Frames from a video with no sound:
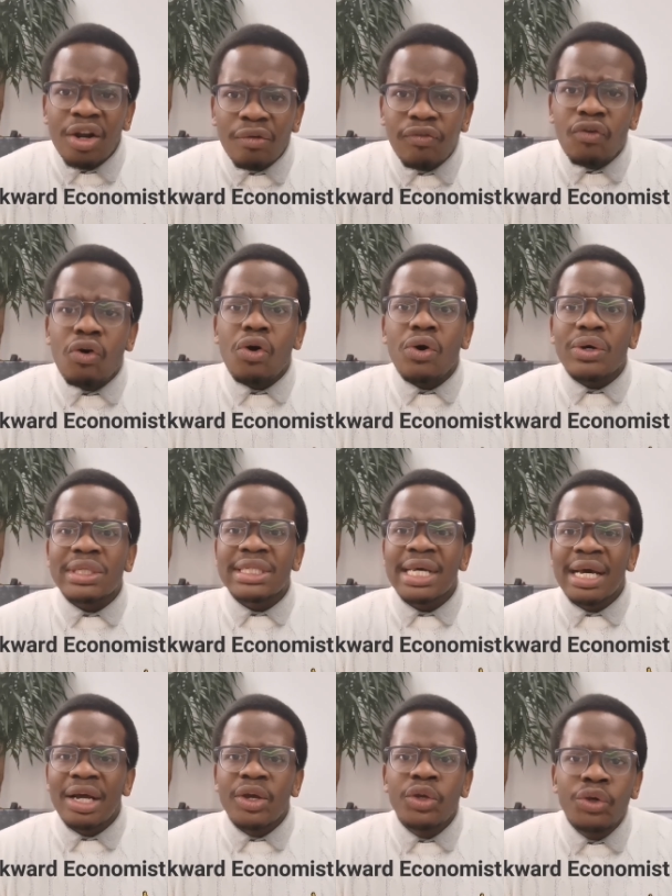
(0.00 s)
and of
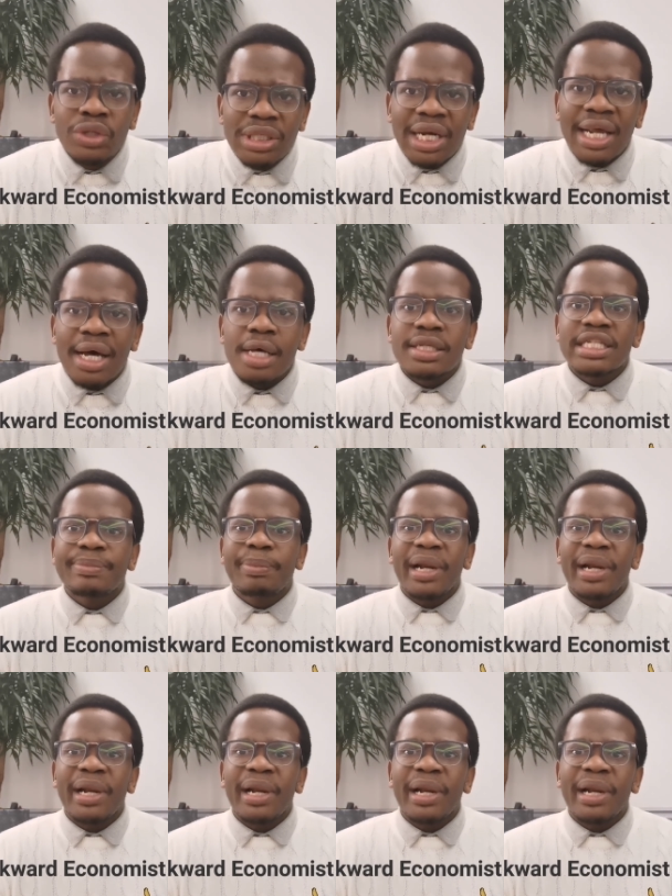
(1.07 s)
course utilize this